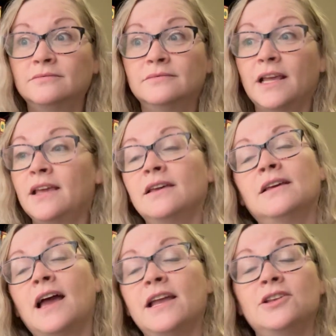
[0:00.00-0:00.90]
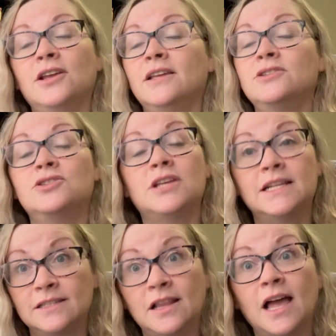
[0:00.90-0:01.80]
Like it's
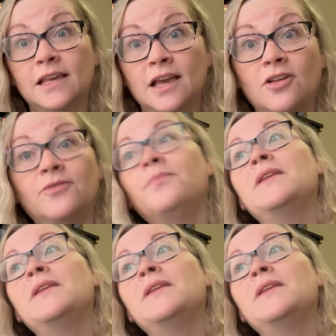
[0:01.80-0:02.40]
a lot, y'all.